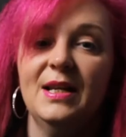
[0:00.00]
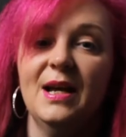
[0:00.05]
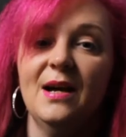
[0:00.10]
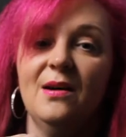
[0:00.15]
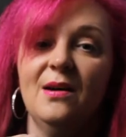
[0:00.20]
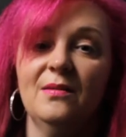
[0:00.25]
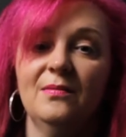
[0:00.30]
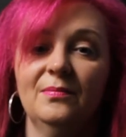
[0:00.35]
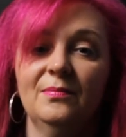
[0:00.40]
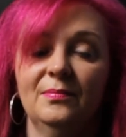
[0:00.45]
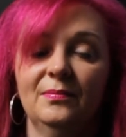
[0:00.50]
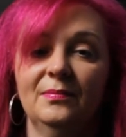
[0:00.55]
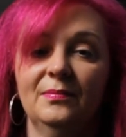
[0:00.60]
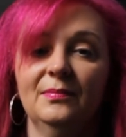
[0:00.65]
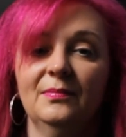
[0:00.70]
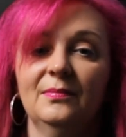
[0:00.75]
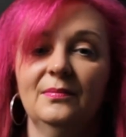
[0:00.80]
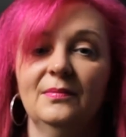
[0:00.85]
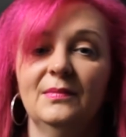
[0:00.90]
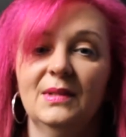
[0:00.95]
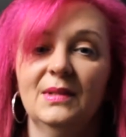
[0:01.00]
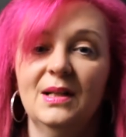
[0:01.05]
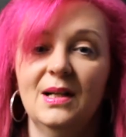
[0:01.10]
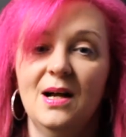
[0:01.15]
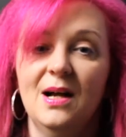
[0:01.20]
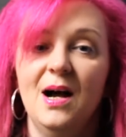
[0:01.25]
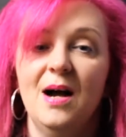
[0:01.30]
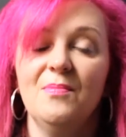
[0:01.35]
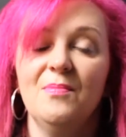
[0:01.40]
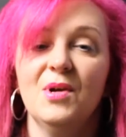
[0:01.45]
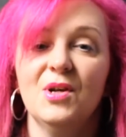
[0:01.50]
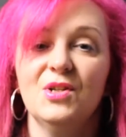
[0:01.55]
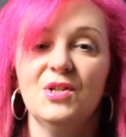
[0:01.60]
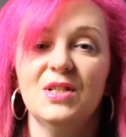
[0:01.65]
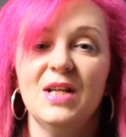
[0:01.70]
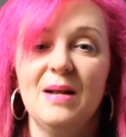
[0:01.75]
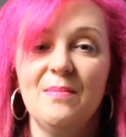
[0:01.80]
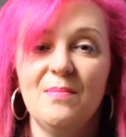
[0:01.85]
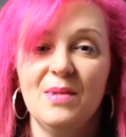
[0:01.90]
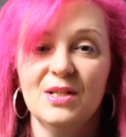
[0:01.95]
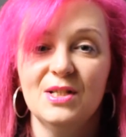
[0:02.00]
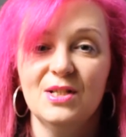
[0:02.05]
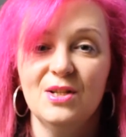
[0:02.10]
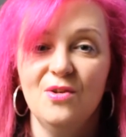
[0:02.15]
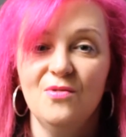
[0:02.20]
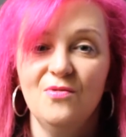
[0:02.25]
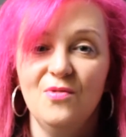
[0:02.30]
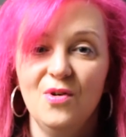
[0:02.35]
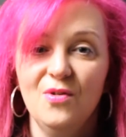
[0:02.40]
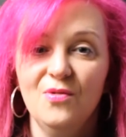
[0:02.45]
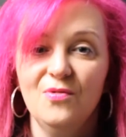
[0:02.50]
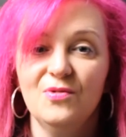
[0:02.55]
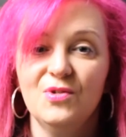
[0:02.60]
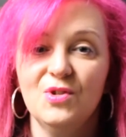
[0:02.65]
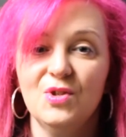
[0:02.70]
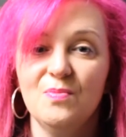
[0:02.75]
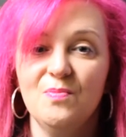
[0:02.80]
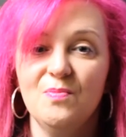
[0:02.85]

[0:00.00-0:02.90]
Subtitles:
Now, I'm going to take myself off to the